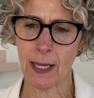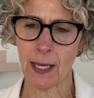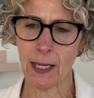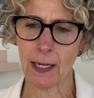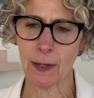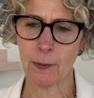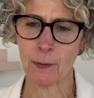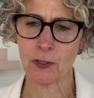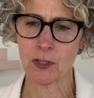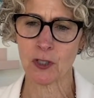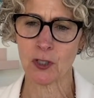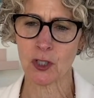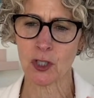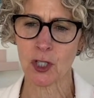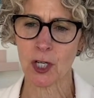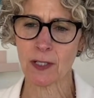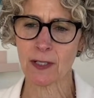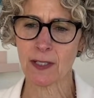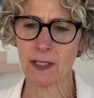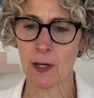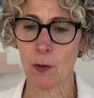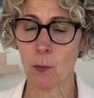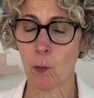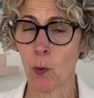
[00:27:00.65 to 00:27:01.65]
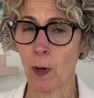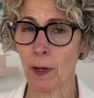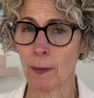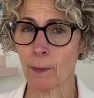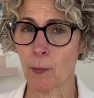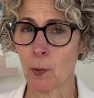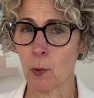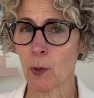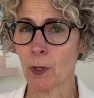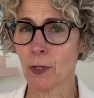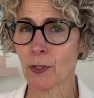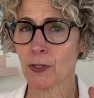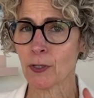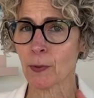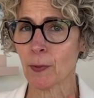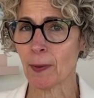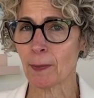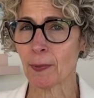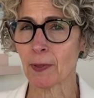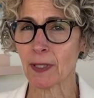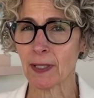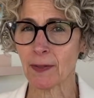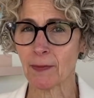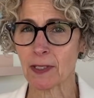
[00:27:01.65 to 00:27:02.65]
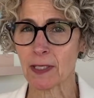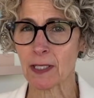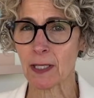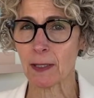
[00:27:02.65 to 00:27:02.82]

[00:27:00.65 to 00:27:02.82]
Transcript: and I was just at one more, so I believe it's